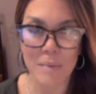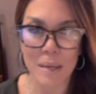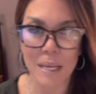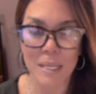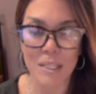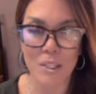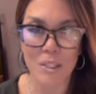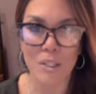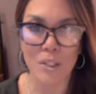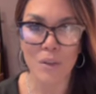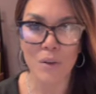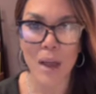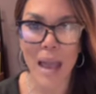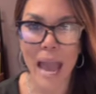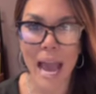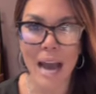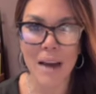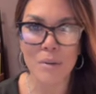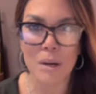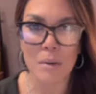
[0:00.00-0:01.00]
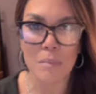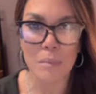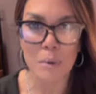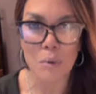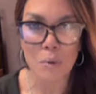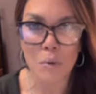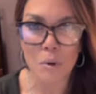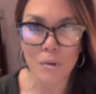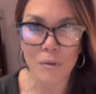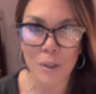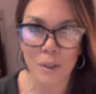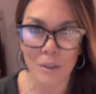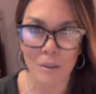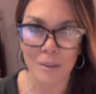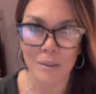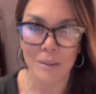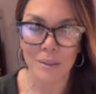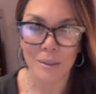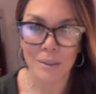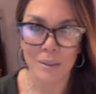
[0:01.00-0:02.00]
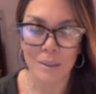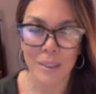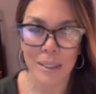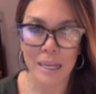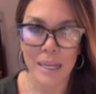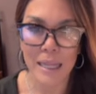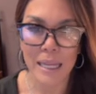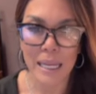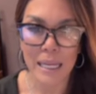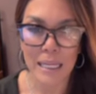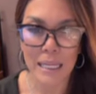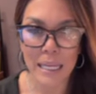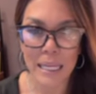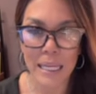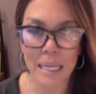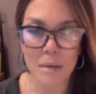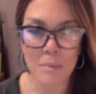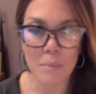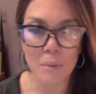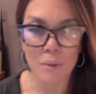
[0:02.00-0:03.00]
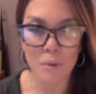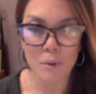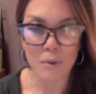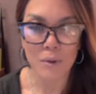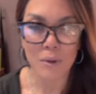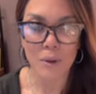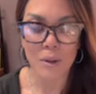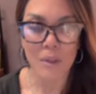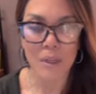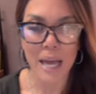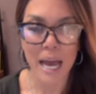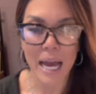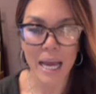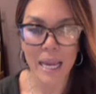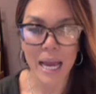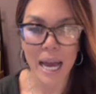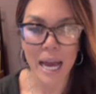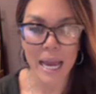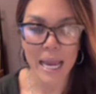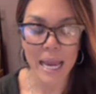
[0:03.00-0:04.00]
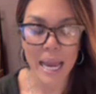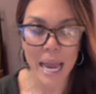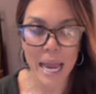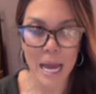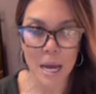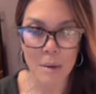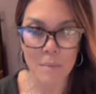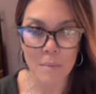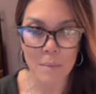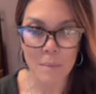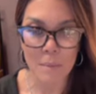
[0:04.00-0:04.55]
is to have approval. They need approval that I am